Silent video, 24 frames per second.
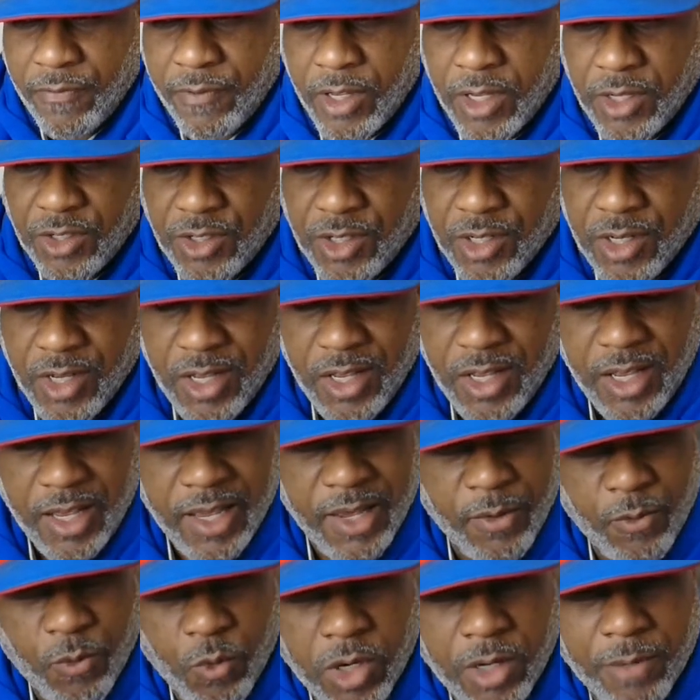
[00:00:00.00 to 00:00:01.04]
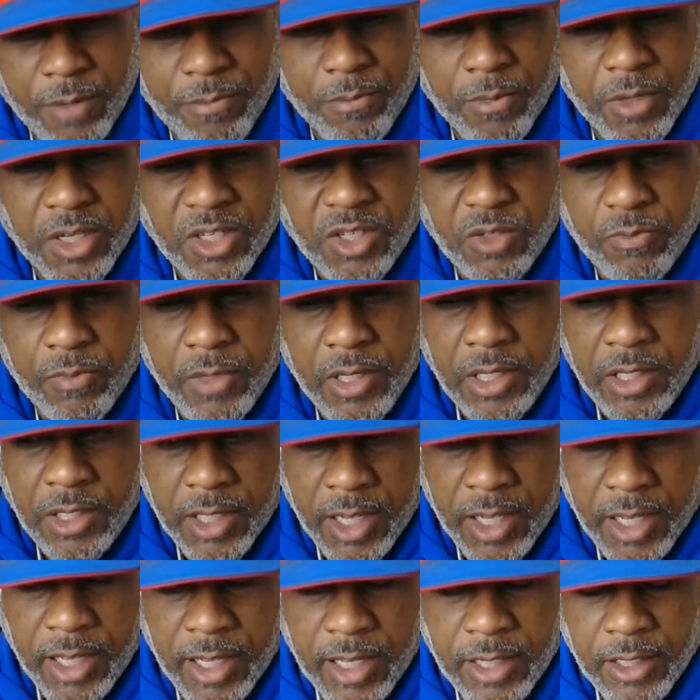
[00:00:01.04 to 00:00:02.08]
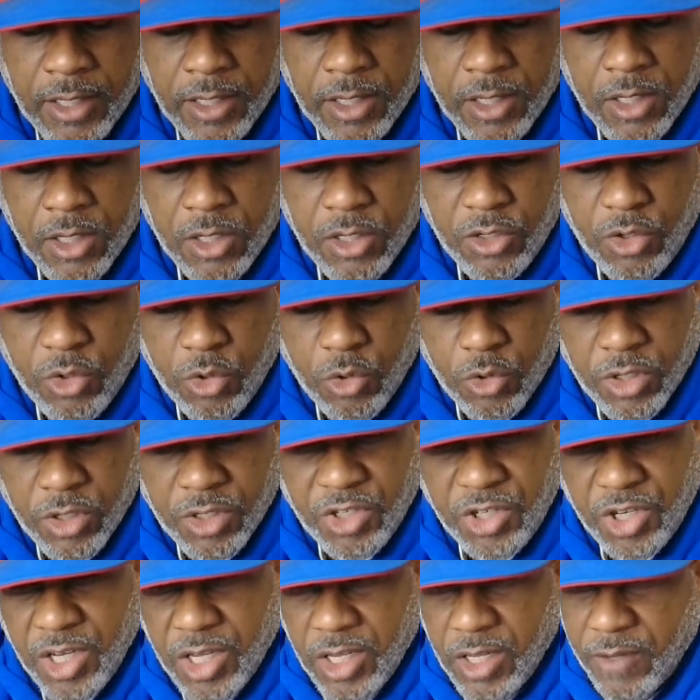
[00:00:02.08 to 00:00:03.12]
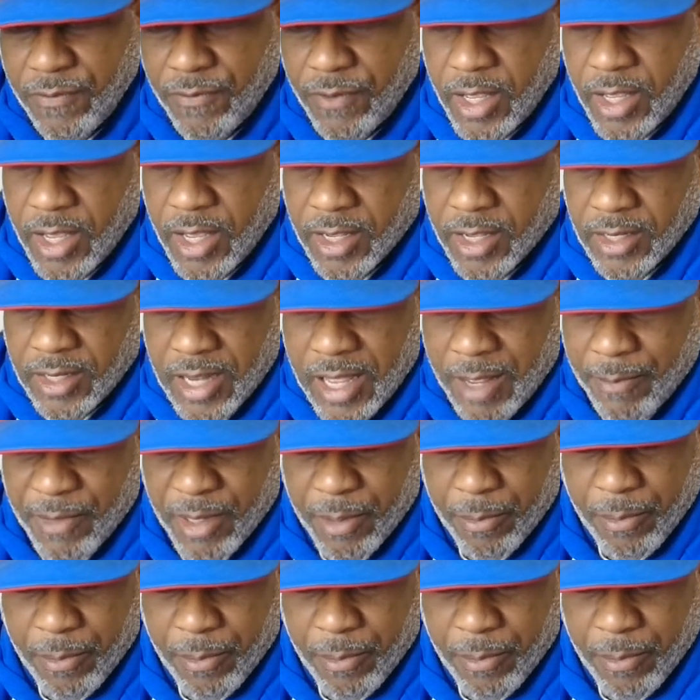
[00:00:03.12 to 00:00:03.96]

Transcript: us, and what must be done to achieve economic